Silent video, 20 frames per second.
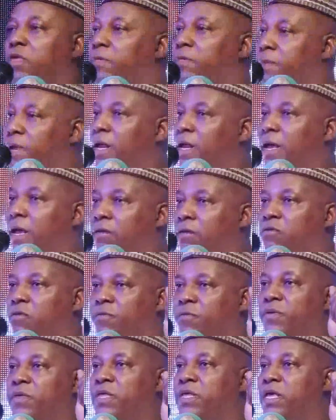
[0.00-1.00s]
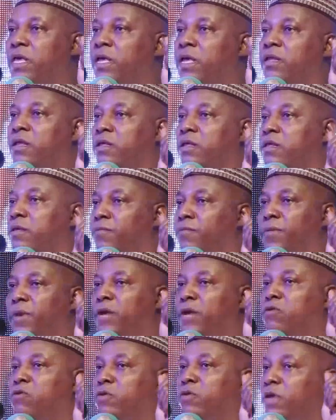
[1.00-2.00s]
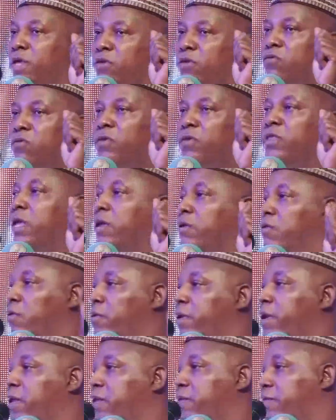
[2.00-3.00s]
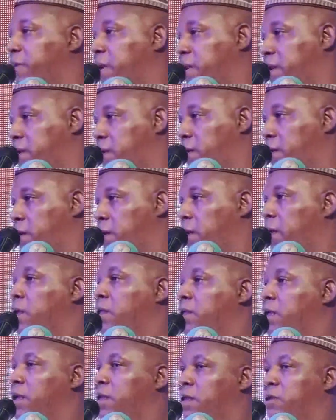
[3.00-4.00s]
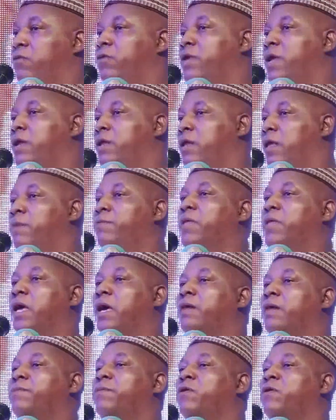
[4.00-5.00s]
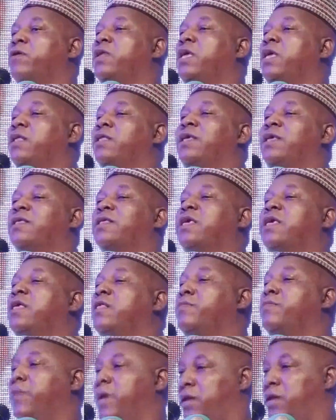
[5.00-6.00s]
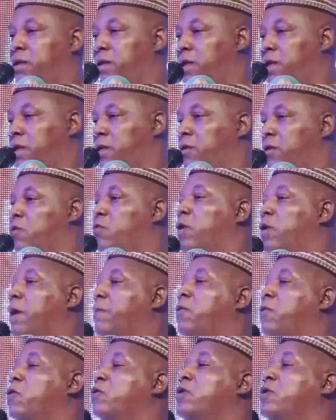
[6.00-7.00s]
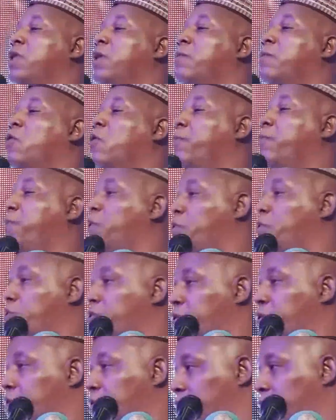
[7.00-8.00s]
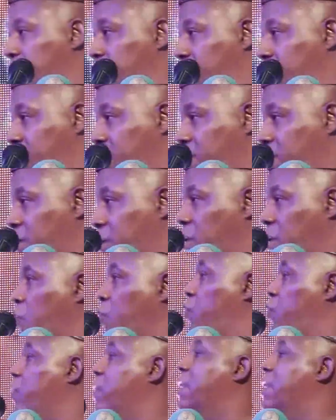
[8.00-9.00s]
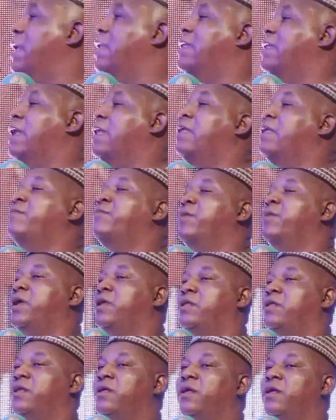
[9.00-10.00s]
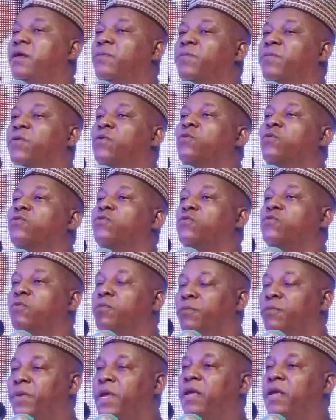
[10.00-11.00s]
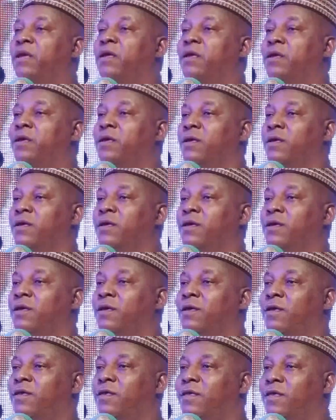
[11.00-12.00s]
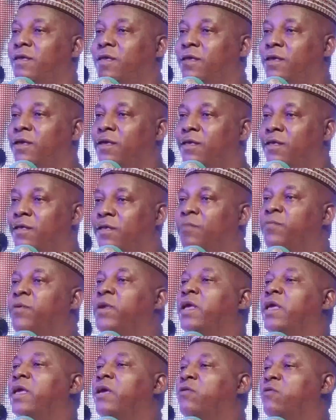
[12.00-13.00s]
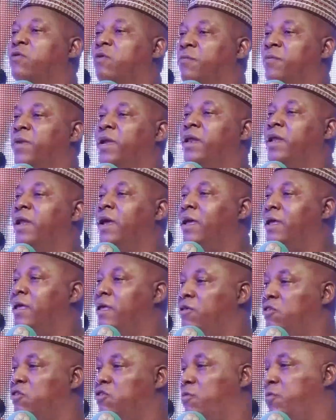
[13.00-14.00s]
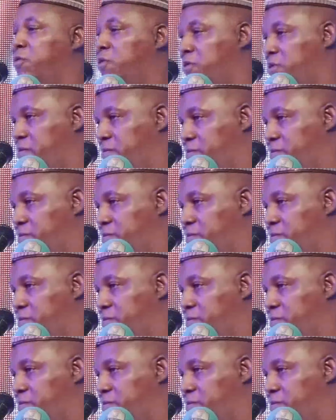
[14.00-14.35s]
a very unsophisticated simpleton, he is such an honest man. They knew that if they had brought in his kinsman, they could have gotten him confused. So they deliberately refused to bring the brigade commander in Chibok.